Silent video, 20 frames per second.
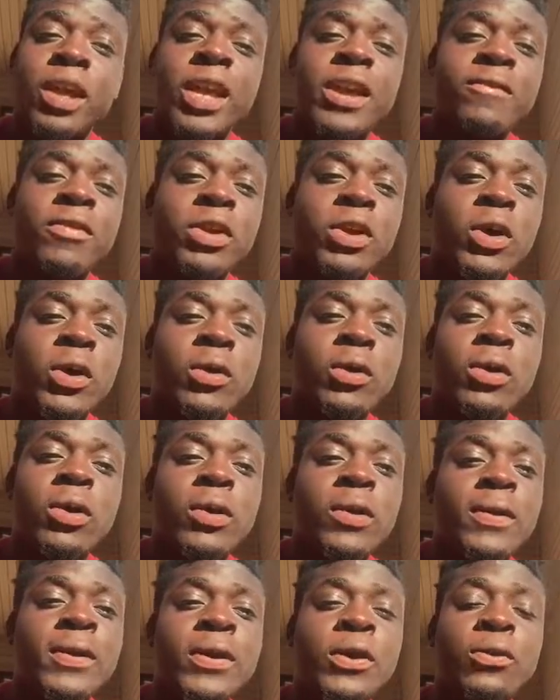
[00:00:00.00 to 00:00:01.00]
Even
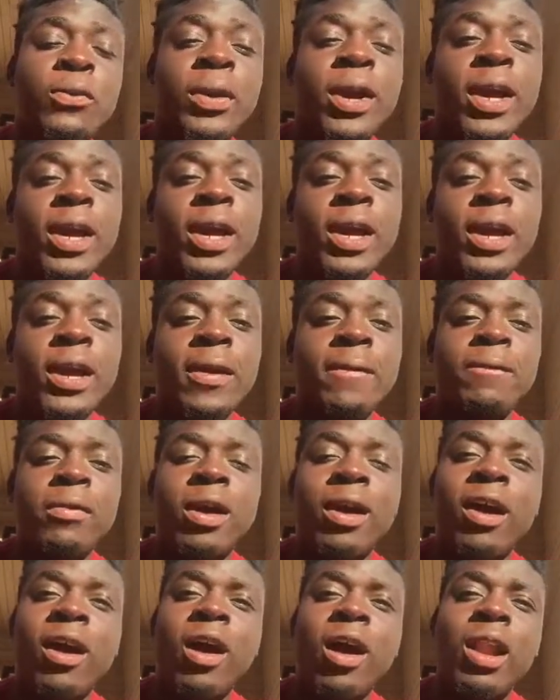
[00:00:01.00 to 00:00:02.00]
though D-Wade,
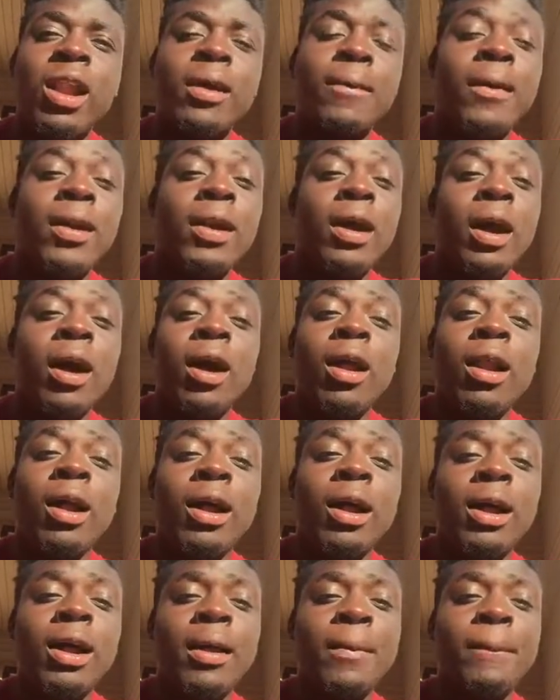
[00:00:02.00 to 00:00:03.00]
all
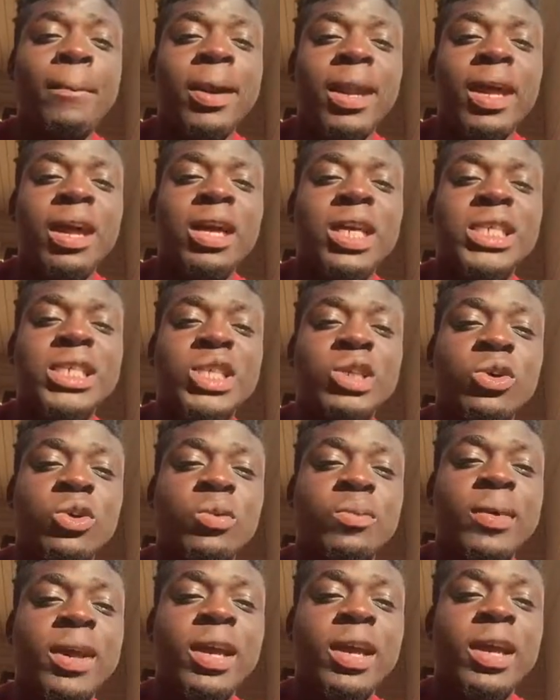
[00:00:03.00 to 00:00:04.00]
the good players
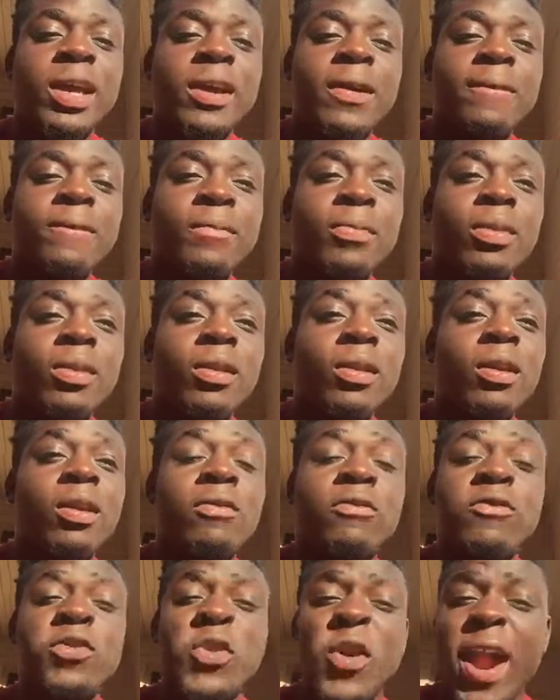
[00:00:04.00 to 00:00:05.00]
too, man.
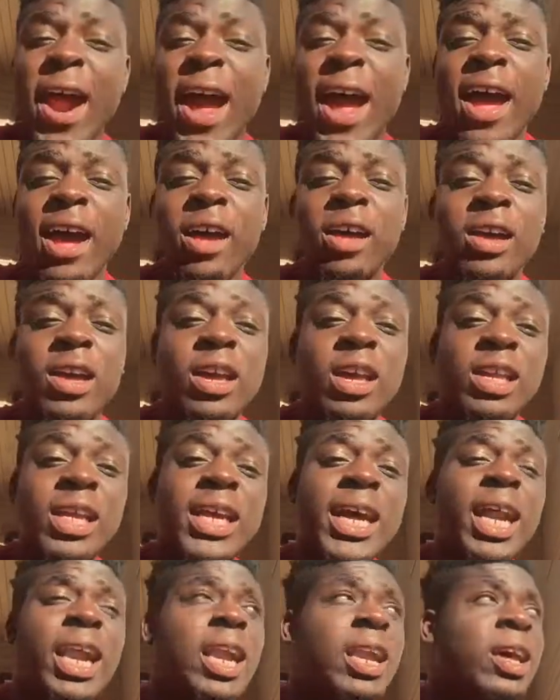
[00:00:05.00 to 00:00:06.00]
Fry,
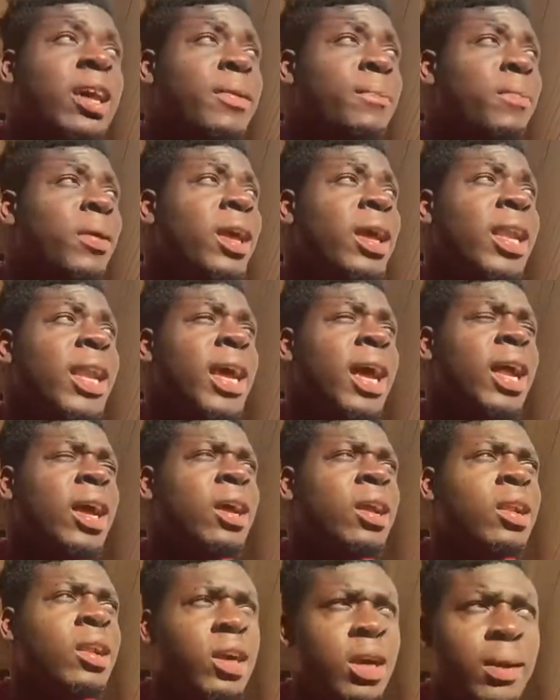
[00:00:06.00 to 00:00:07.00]
they got a little play. They got
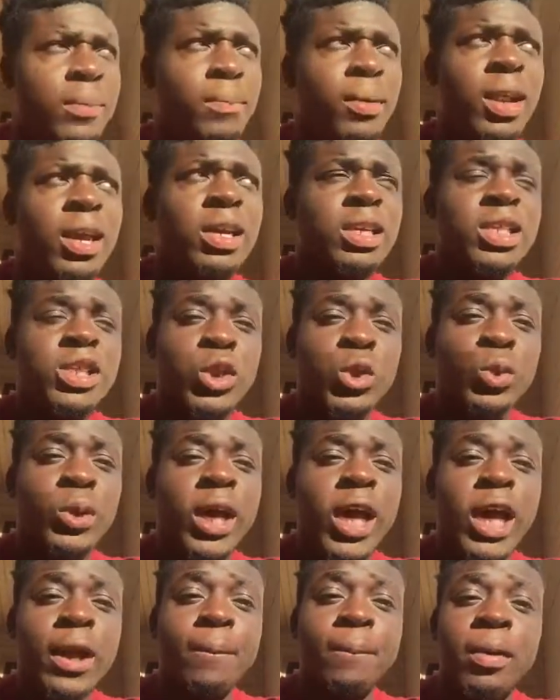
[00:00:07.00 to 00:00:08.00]
good players too.
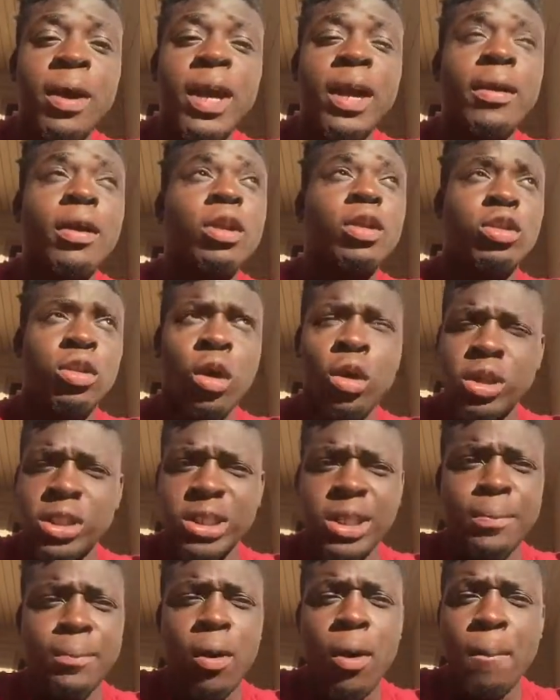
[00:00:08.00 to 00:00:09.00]
Like, but don't
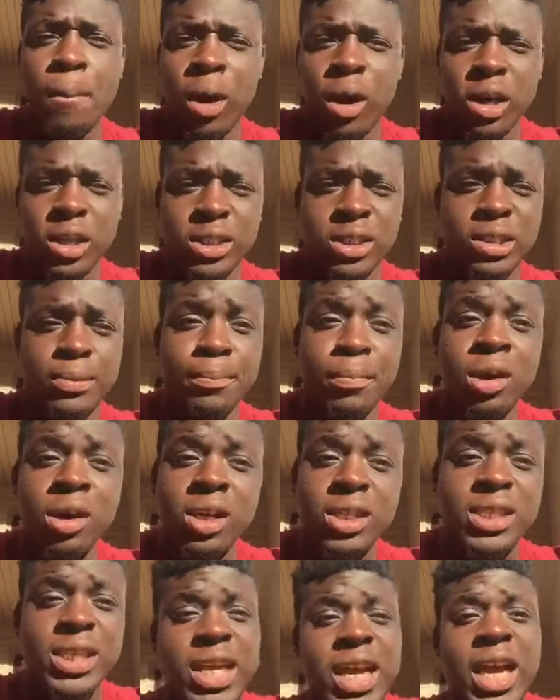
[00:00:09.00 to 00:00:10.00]
sleep on Boston.
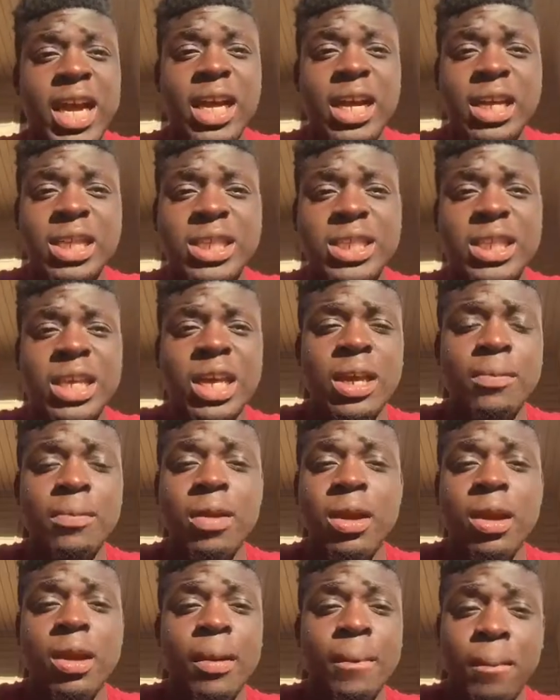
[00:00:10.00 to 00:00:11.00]
Boston got a good team.
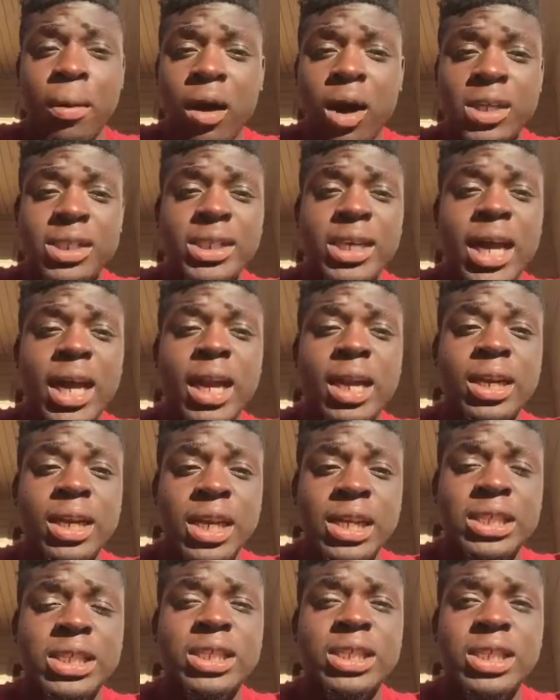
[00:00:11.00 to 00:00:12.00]
Boston got a
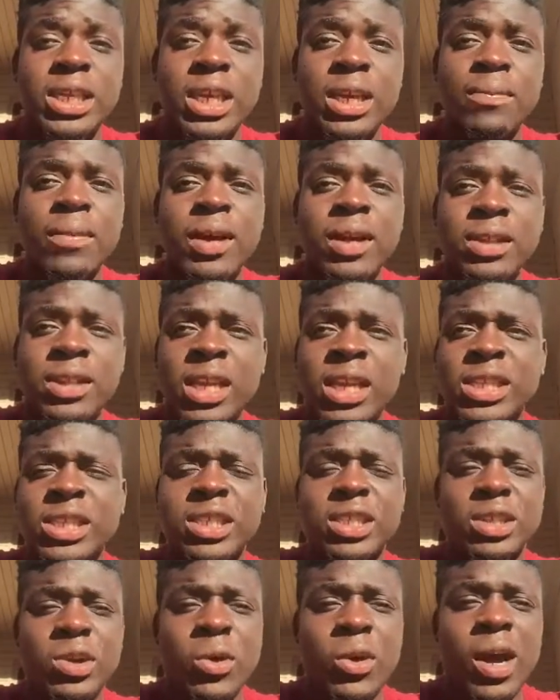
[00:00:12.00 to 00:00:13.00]
decent team, a
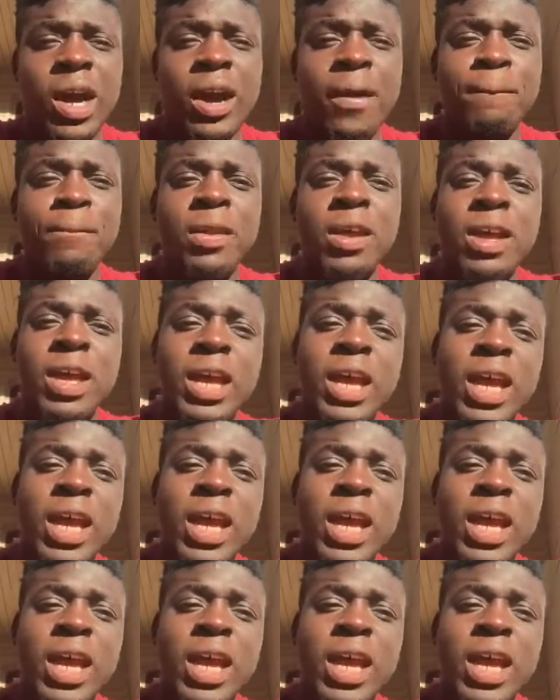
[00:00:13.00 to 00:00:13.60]
decent squad.